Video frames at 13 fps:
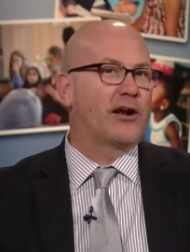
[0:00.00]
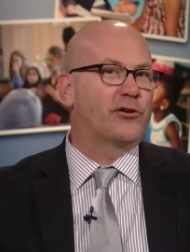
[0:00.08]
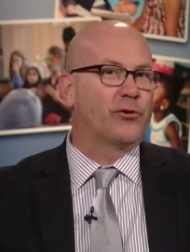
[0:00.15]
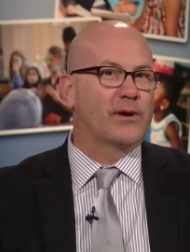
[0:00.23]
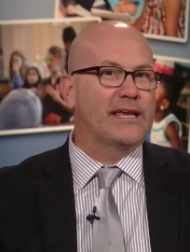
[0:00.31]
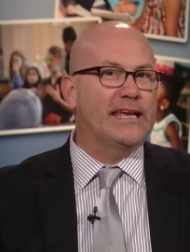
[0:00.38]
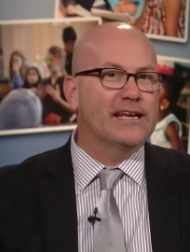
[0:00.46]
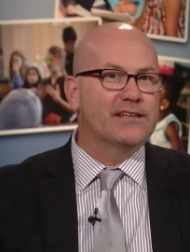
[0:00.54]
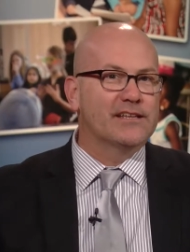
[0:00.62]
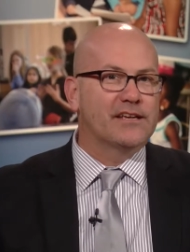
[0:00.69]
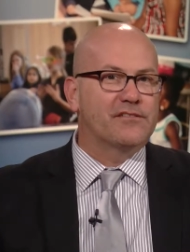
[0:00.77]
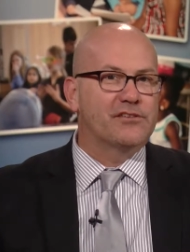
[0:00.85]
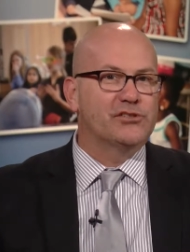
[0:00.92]
Dr. Rakeda
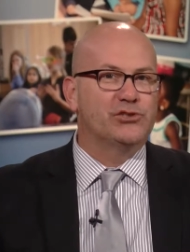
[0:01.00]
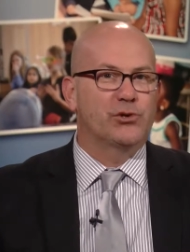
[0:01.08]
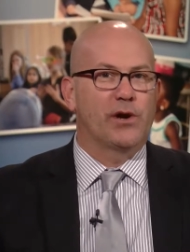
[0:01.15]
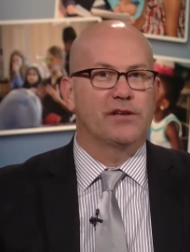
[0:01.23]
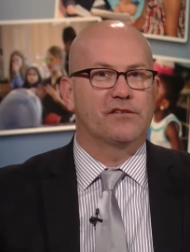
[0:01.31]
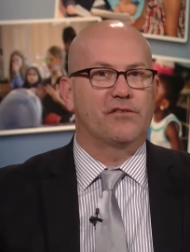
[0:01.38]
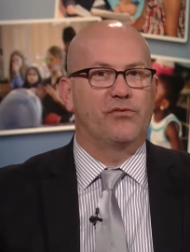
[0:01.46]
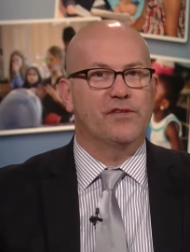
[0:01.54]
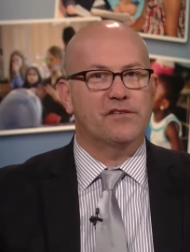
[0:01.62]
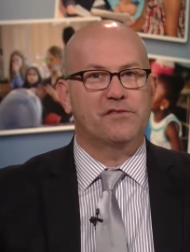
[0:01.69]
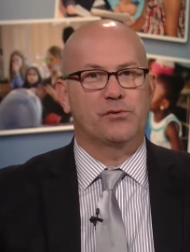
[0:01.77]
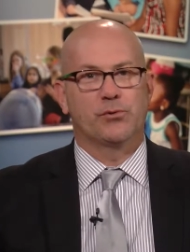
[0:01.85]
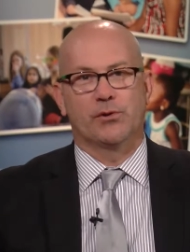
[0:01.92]
Leaks joined us
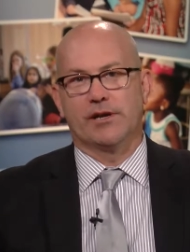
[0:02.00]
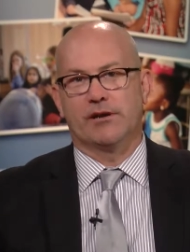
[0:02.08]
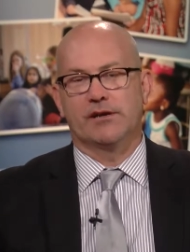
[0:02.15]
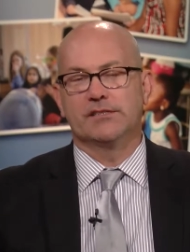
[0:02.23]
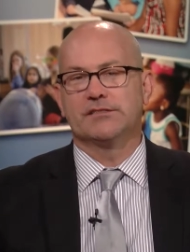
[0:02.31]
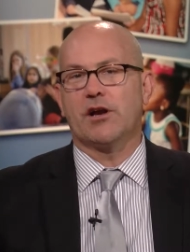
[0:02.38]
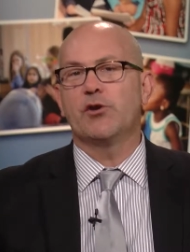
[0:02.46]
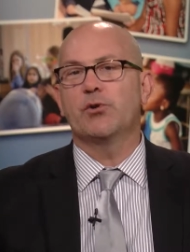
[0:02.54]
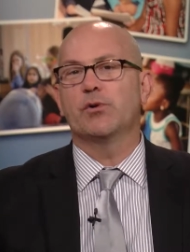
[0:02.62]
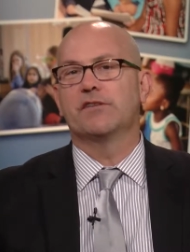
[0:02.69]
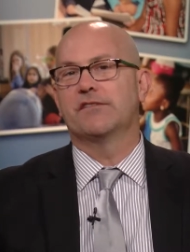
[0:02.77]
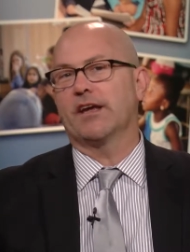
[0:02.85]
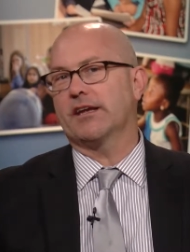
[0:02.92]
this school year as our new
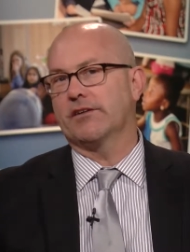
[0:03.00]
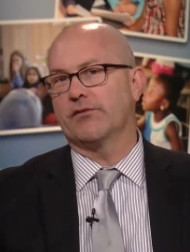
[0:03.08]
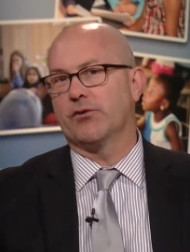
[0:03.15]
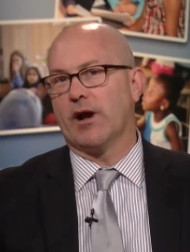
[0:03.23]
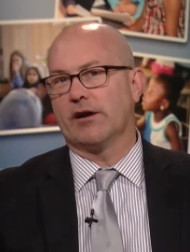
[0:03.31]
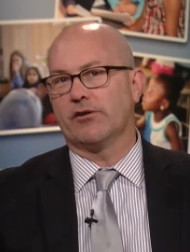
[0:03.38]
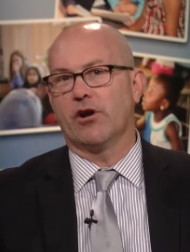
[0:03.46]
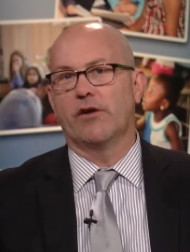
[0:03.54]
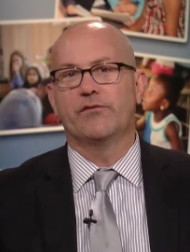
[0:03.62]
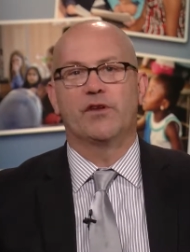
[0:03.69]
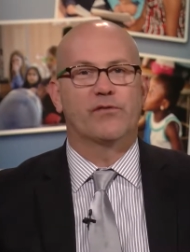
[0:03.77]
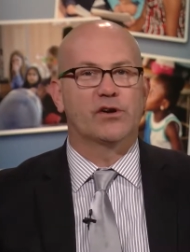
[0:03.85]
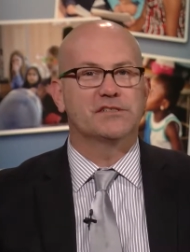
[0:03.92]
Executive Director of
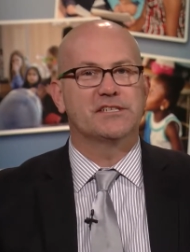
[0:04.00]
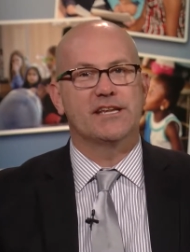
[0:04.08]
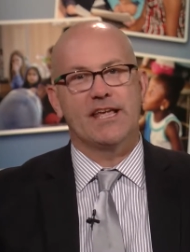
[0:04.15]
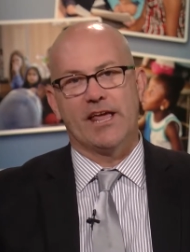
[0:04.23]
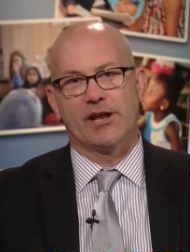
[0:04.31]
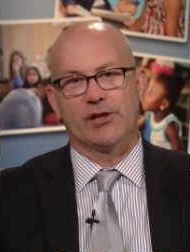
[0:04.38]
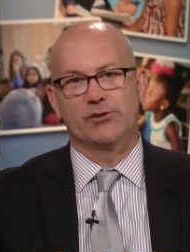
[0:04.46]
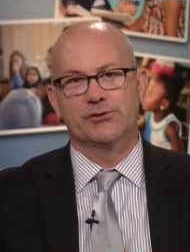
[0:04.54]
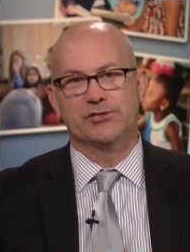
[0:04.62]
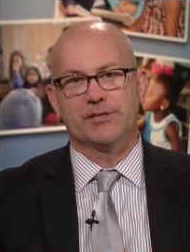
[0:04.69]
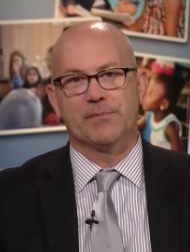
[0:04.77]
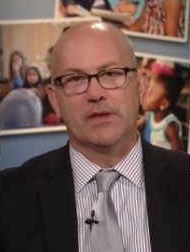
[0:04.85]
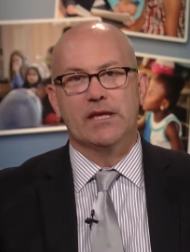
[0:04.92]
Diversity and
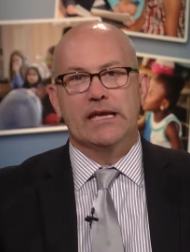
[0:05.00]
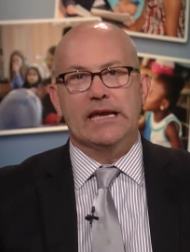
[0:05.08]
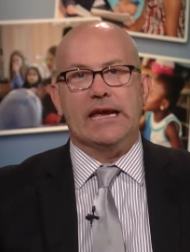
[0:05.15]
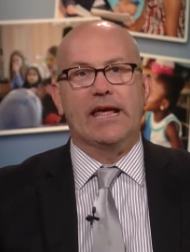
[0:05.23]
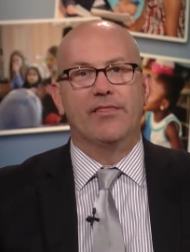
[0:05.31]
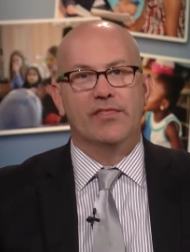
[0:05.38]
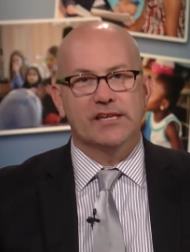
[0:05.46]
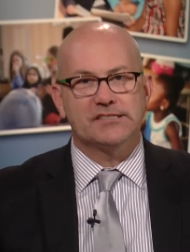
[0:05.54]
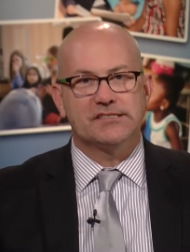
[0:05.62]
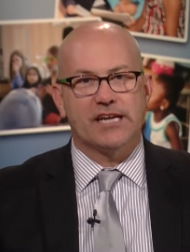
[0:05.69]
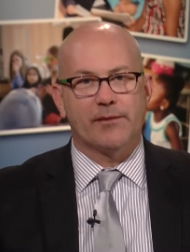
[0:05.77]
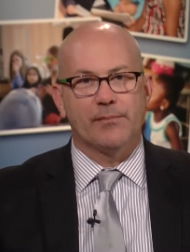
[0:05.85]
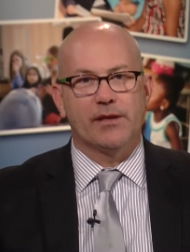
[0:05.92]
Inclusion. In this
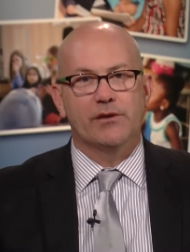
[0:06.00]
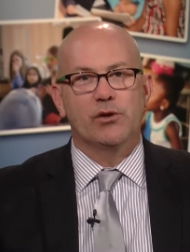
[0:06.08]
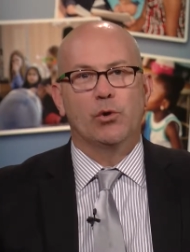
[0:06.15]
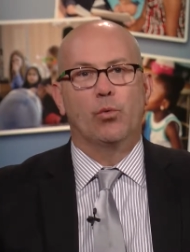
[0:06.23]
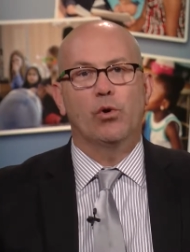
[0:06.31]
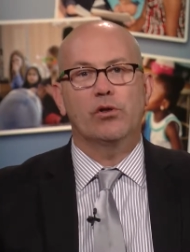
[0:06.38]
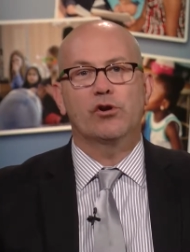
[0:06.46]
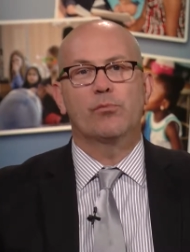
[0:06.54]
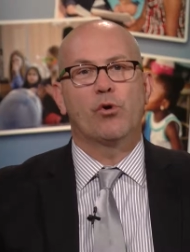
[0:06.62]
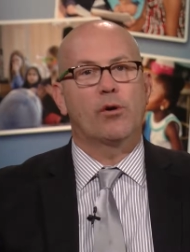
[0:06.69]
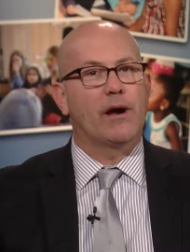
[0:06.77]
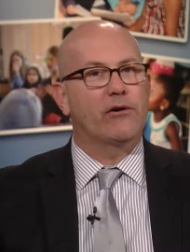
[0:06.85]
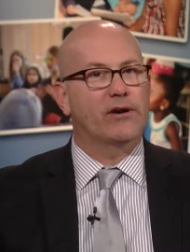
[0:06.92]
segment, we'll learn
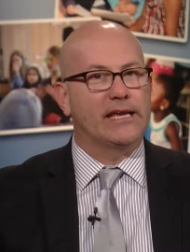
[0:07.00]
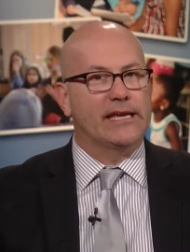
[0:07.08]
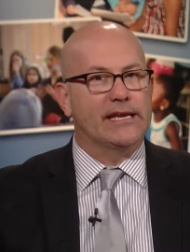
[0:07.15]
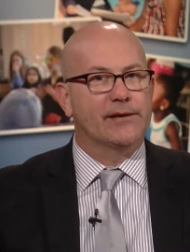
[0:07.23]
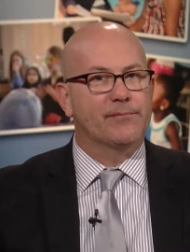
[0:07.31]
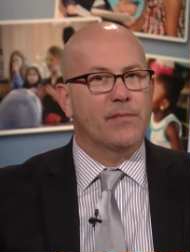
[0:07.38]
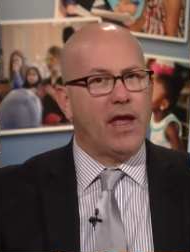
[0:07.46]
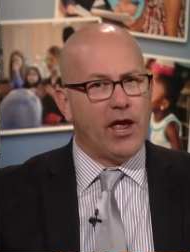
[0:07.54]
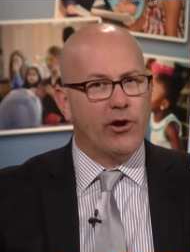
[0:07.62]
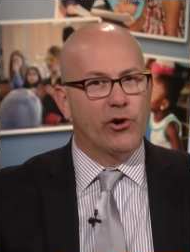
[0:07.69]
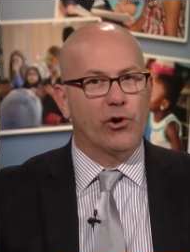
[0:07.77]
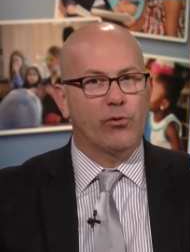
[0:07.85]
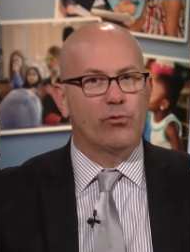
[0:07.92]
more about Rakeda and
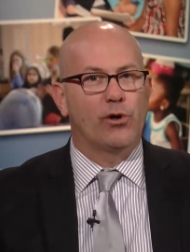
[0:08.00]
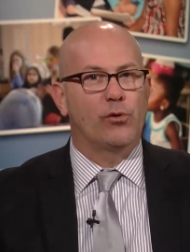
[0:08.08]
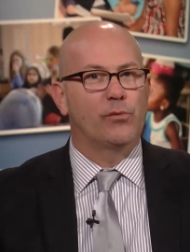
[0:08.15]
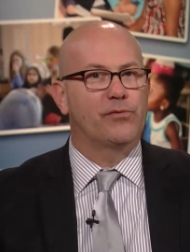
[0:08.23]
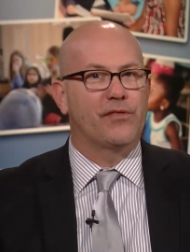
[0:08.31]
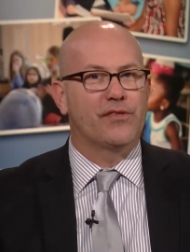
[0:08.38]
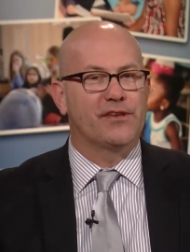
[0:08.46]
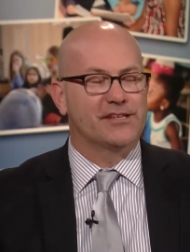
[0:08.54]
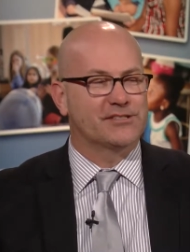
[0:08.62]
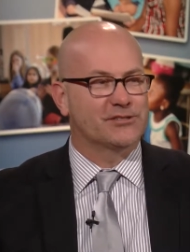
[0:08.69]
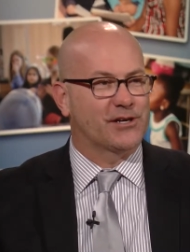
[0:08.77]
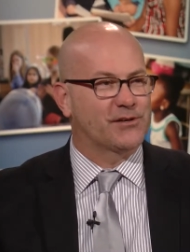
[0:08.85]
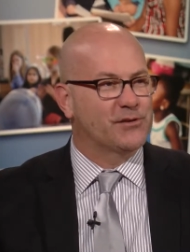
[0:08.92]
her role within the
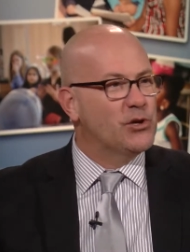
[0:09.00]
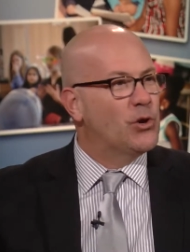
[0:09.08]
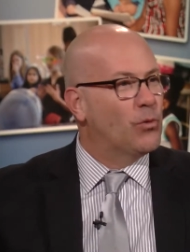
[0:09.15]
district.